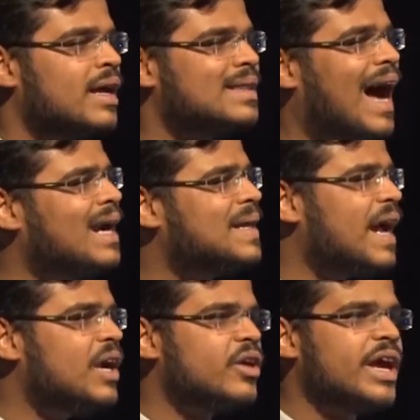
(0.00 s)
that the
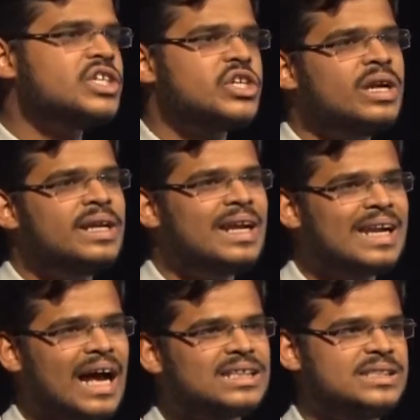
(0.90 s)
education till
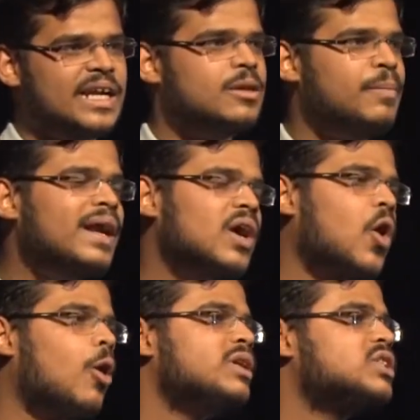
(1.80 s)
class 10th, be it a
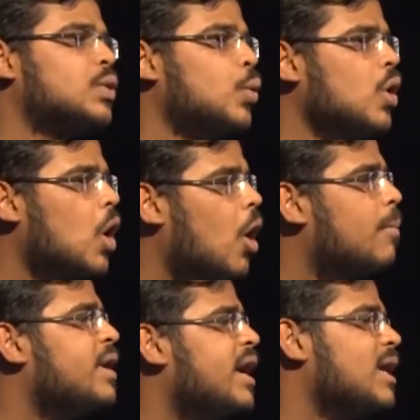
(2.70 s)
government school or
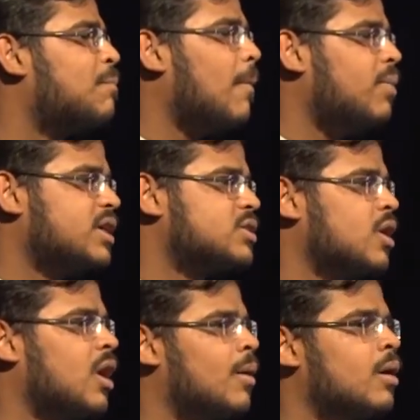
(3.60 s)
be it a
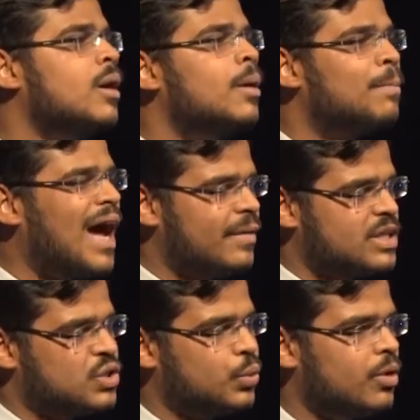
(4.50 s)
private
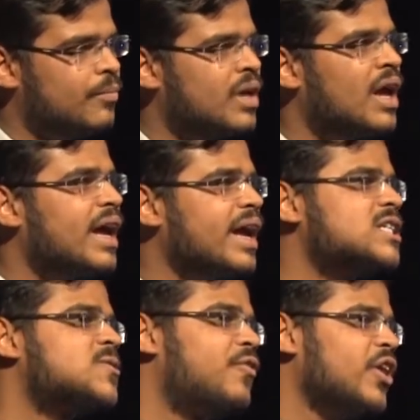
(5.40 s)
school,
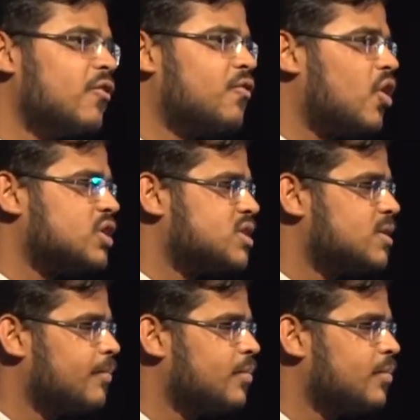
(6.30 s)
is free of cost.